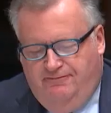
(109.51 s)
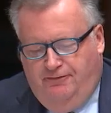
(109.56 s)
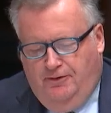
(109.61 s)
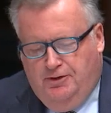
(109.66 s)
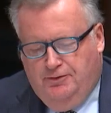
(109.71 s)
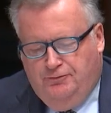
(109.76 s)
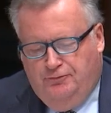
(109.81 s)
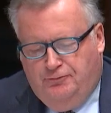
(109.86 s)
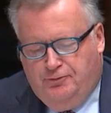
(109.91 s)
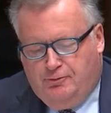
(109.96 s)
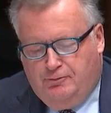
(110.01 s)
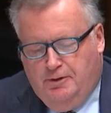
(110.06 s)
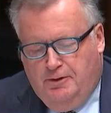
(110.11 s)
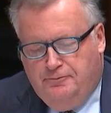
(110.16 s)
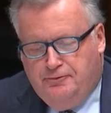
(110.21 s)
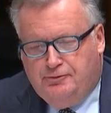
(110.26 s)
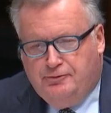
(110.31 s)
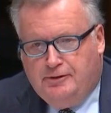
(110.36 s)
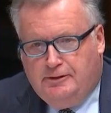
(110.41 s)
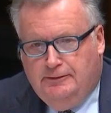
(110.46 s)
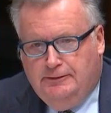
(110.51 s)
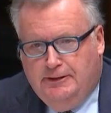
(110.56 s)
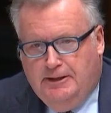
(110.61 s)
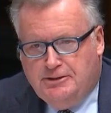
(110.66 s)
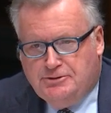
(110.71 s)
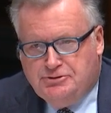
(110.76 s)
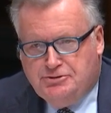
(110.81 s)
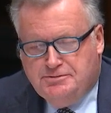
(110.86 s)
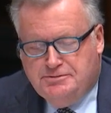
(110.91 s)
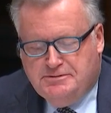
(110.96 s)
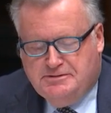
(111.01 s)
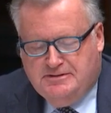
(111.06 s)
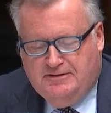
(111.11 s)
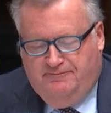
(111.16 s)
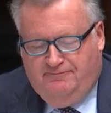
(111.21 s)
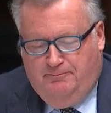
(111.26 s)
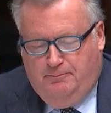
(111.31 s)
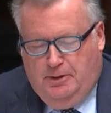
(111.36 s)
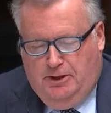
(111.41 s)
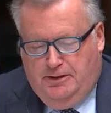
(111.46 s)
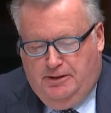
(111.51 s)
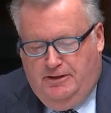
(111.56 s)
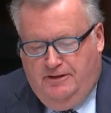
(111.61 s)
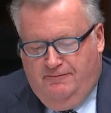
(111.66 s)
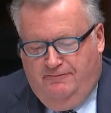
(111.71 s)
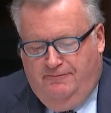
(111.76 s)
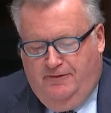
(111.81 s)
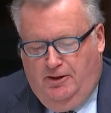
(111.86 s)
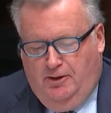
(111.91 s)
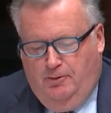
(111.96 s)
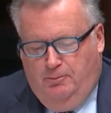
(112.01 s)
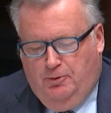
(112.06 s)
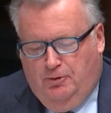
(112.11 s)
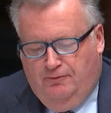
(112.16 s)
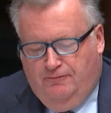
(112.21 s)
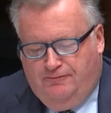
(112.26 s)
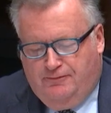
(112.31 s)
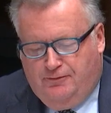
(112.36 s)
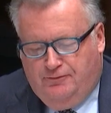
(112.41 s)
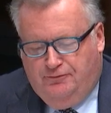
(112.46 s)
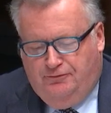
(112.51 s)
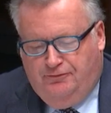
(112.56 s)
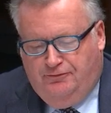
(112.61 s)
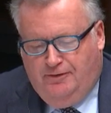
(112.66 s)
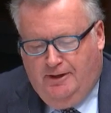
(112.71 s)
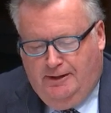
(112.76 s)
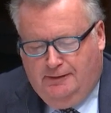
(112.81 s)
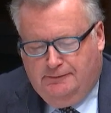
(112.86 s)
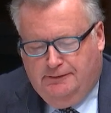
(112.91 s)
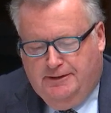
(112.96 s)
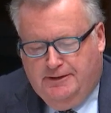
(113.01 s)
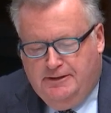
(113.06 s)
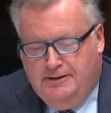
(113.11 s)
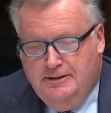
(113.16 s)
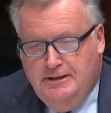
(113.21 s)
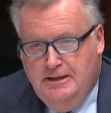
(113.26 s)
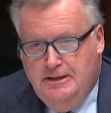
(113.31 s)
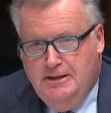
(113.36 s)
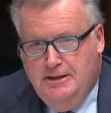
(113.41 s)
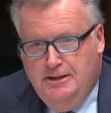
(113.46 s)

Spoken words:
funds or other collections of money available for settling